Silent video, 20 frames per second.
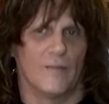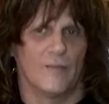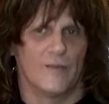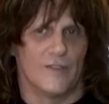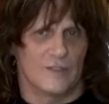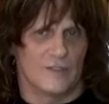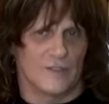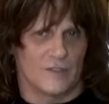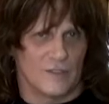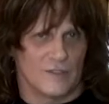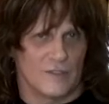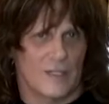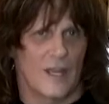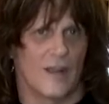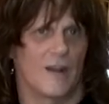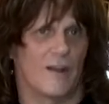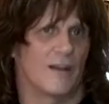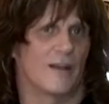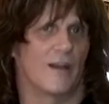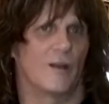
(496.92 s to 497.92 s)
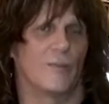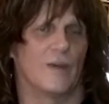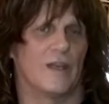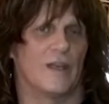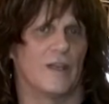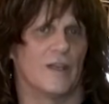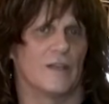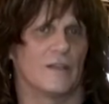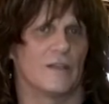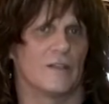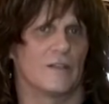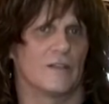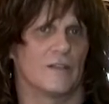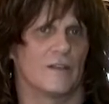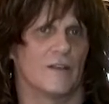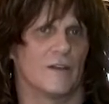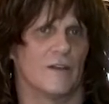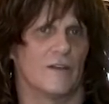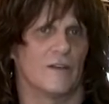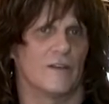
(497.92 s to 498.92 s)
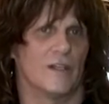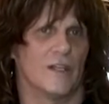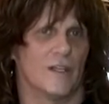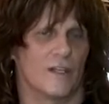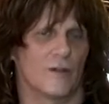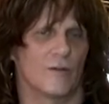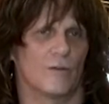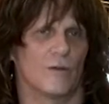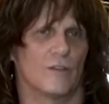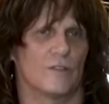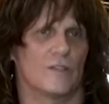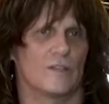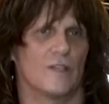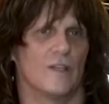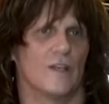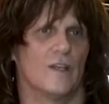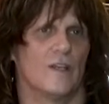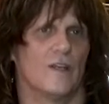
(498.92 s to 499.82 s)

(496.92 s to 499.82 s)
This is entirely our band. On Icarus,